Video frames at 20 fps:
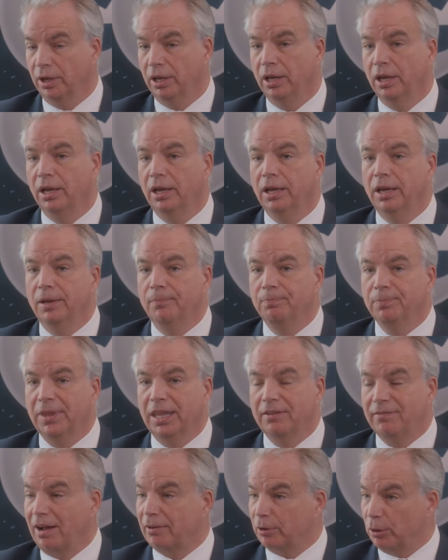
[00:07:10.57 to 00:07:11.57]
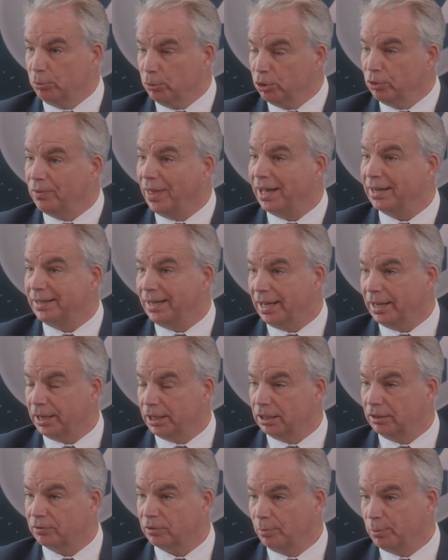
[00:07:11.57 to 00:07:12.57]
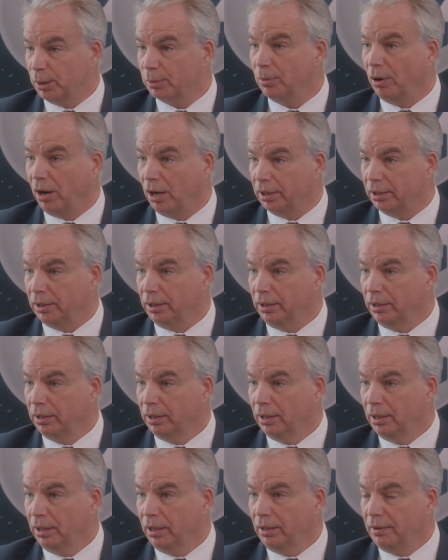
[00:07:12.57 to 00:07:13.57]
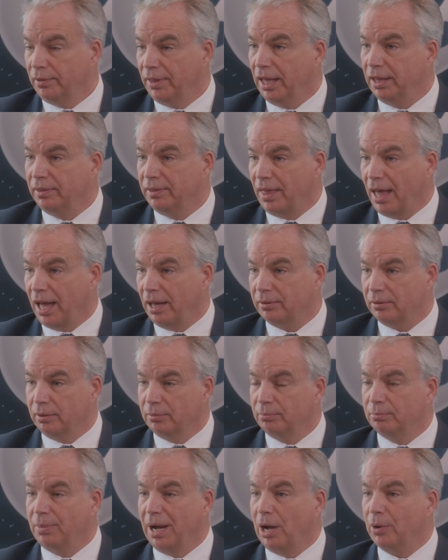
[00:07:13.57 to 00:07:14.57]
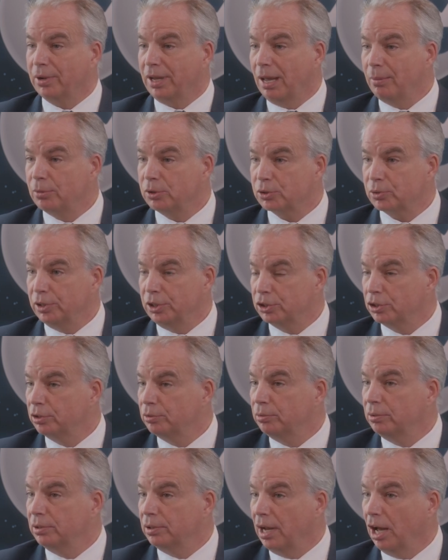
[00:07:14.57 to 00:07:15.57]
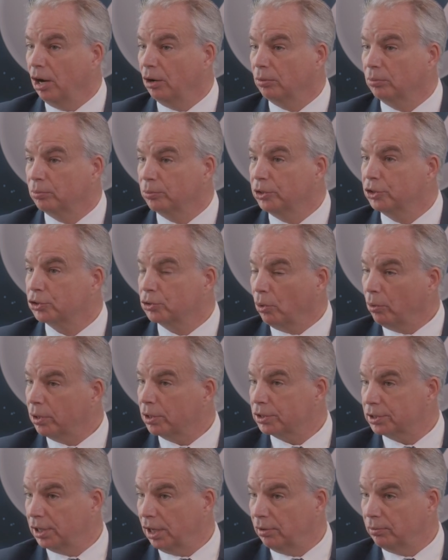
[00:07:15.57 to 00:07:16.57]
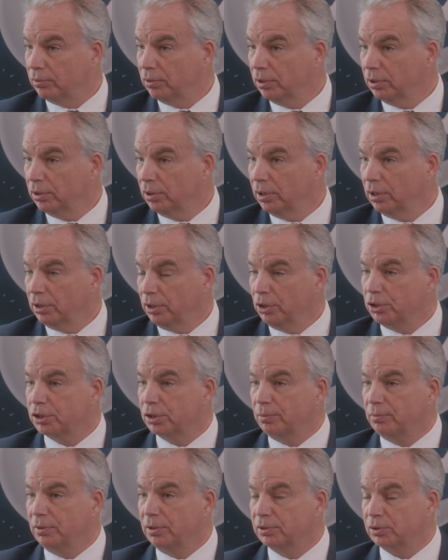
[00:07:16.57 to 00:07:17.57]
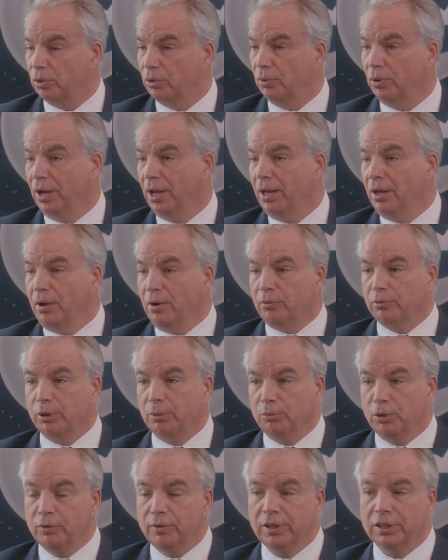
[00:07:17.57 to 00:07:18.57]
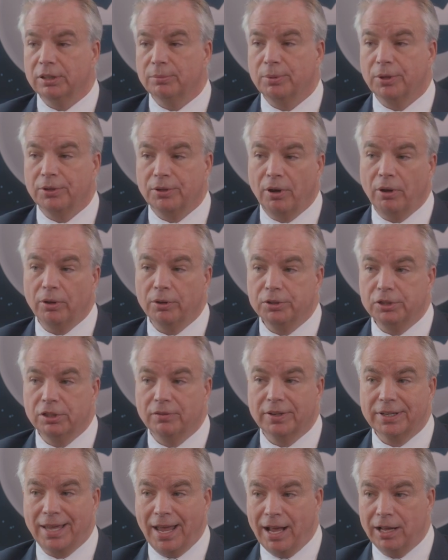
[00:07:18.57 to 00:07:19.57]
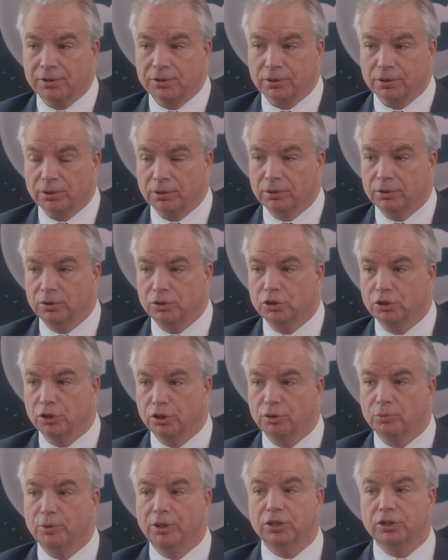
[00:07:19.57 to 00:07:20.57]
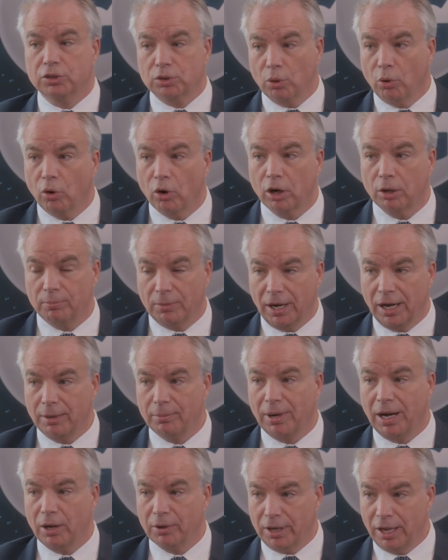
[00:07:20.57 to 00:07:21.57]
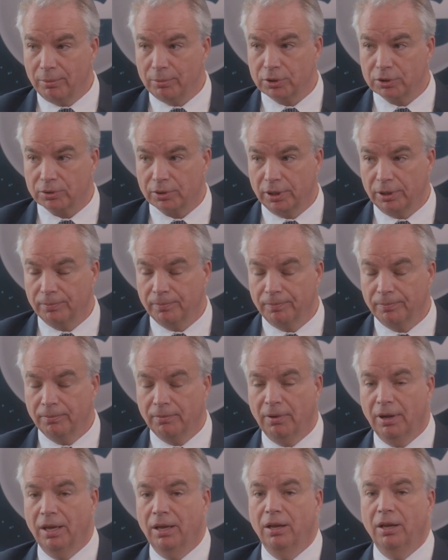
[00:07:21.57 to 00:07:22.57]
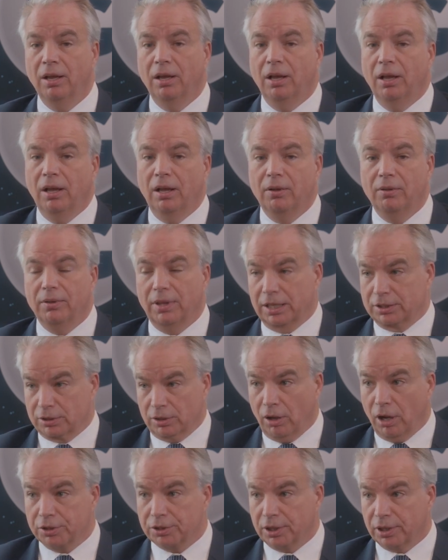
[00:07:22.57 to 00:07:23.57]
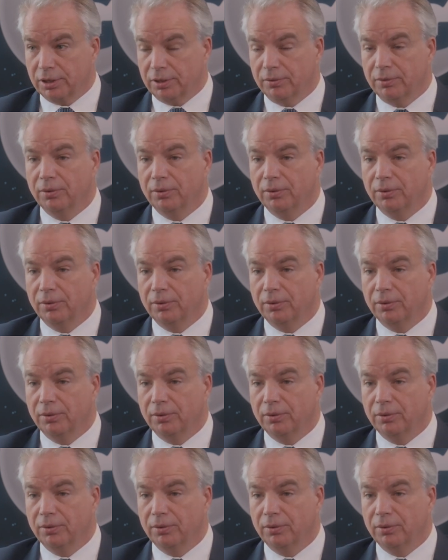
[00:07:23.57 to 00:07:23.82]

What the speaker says: Mm-hmm. If I remove that negative from your body, then that biochemistry should now restore itself. So removing the pathology of a cancer should restore my biochemistry. That's the logic.